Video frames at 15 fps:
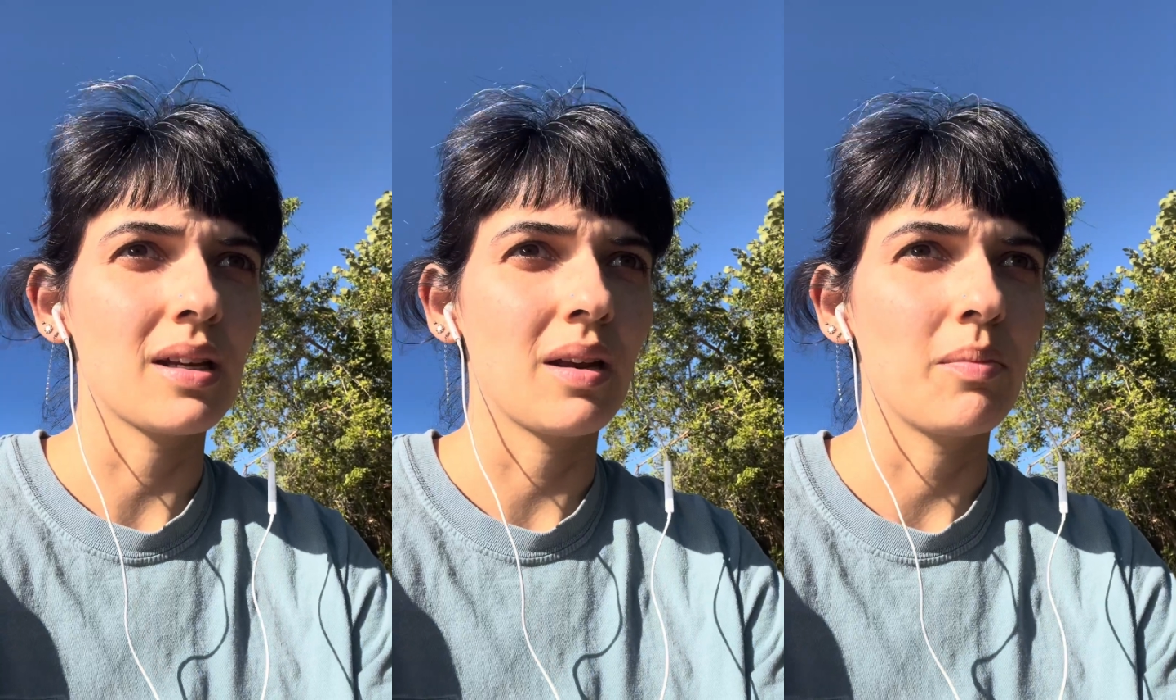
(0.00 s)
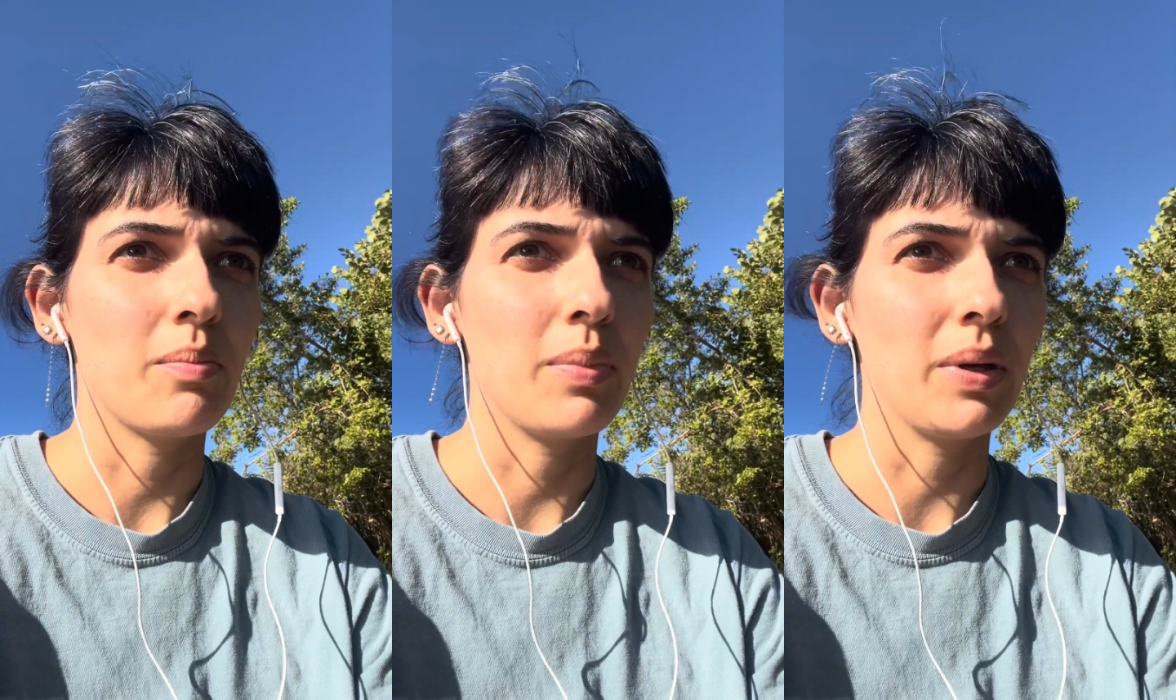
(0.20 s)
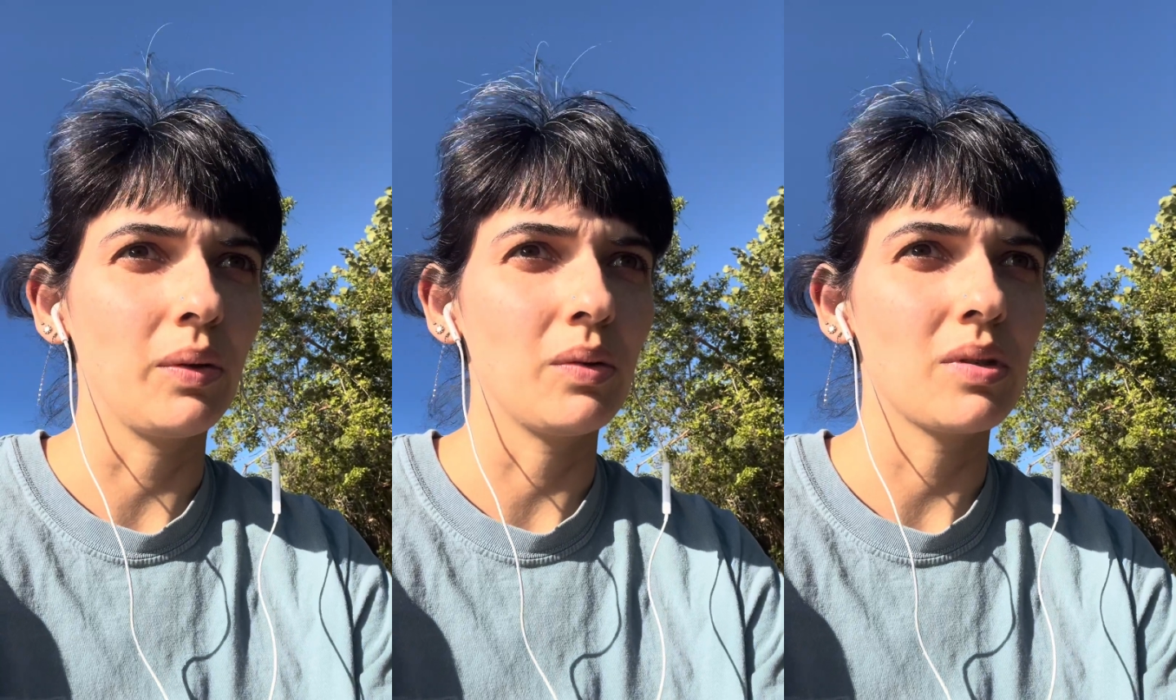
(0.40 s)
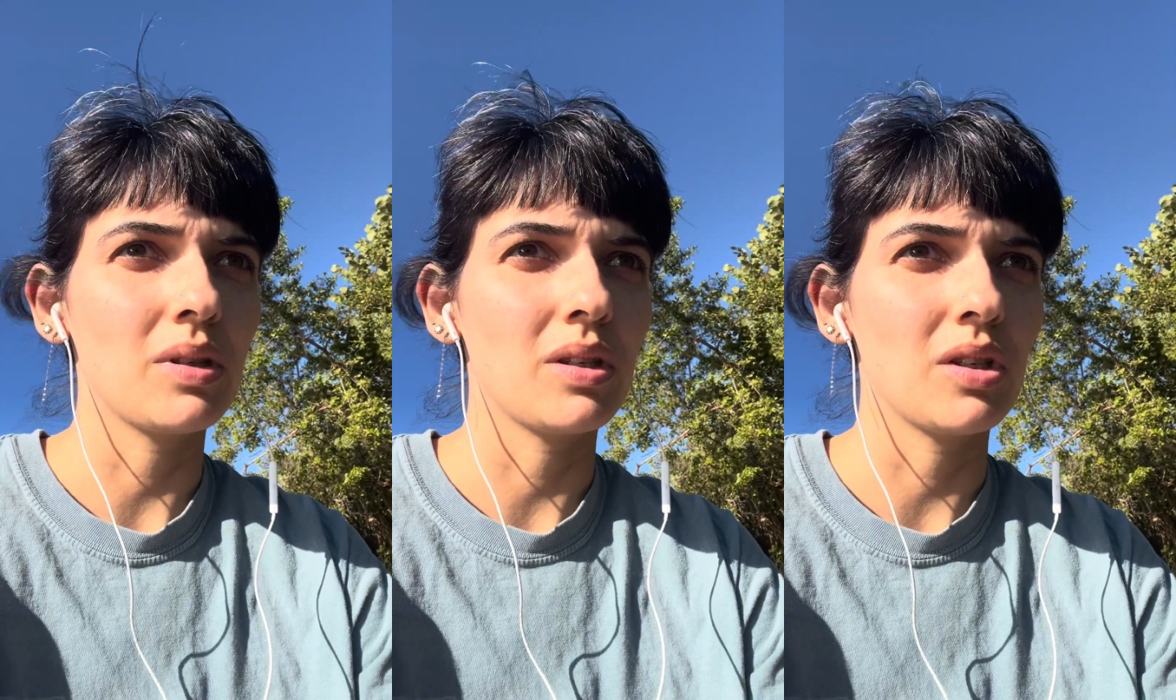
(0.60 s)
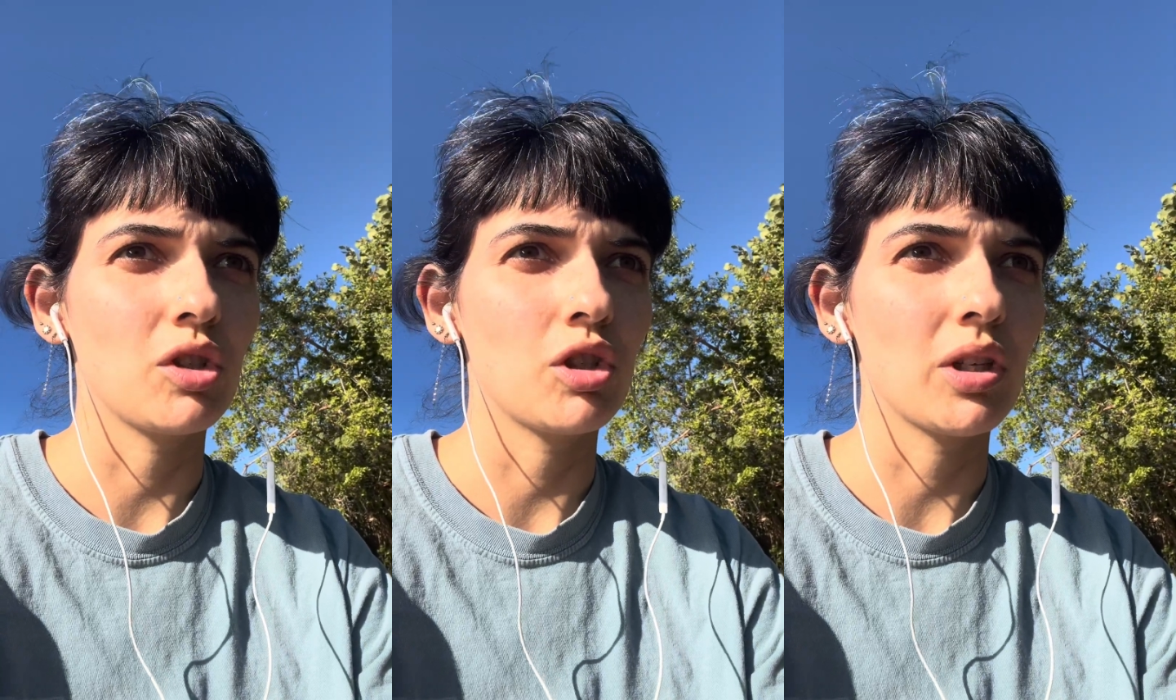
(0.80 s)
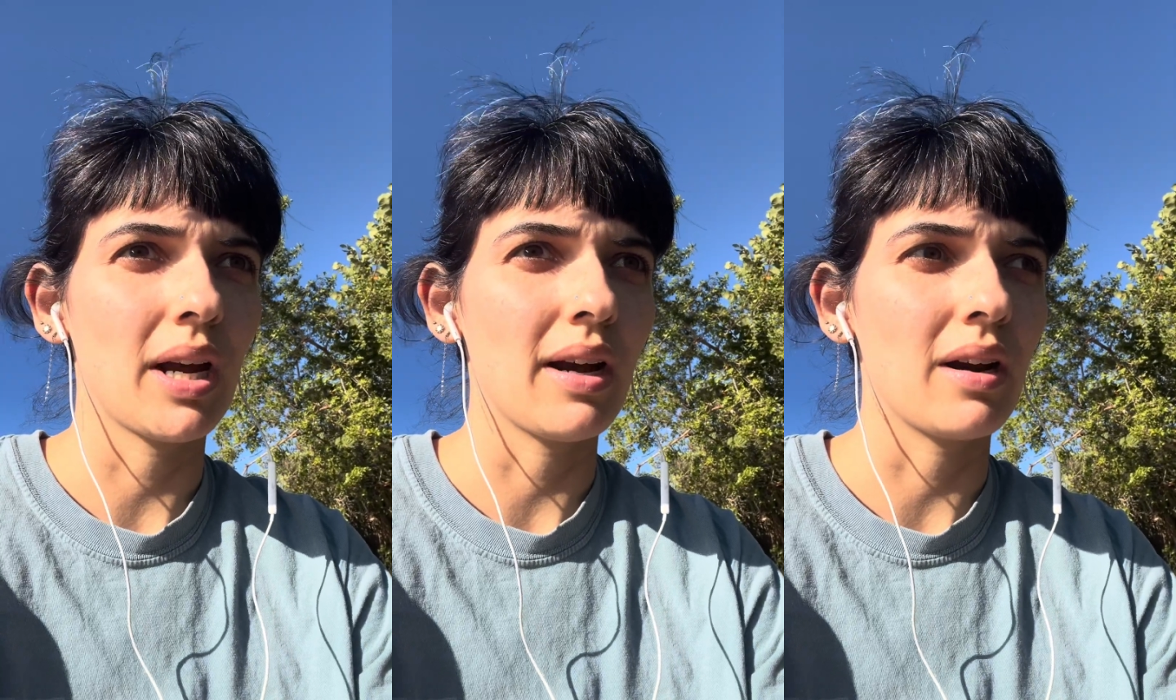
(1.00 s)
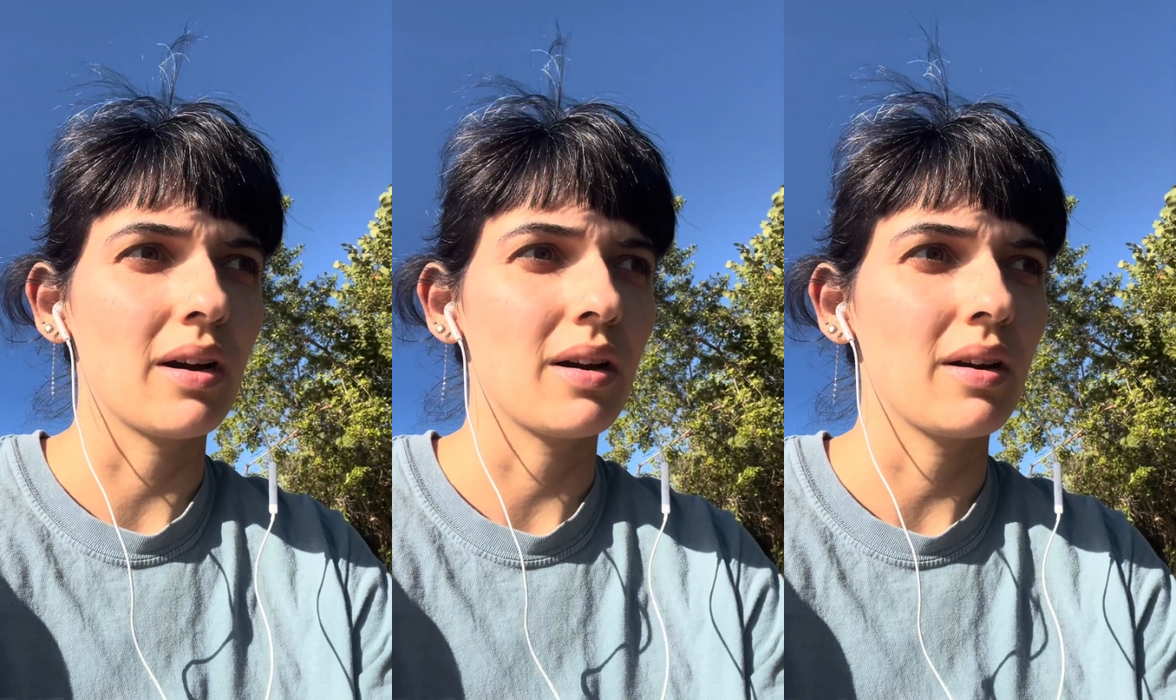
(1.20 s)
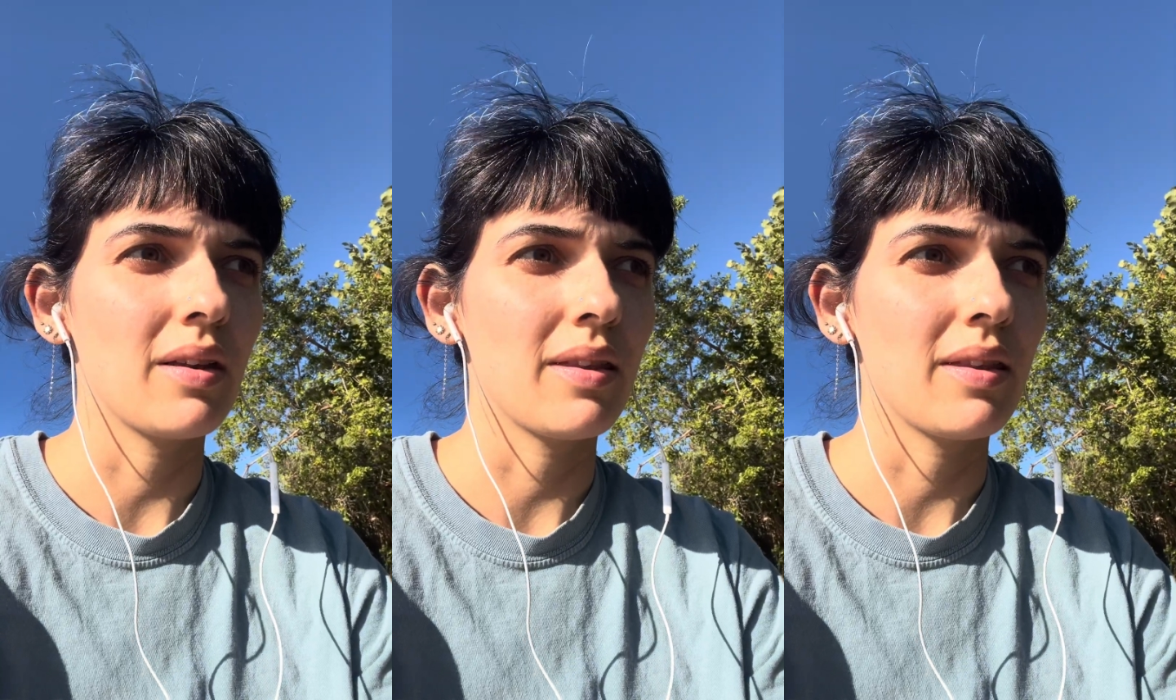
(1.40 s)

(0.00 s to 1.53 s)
and built to share.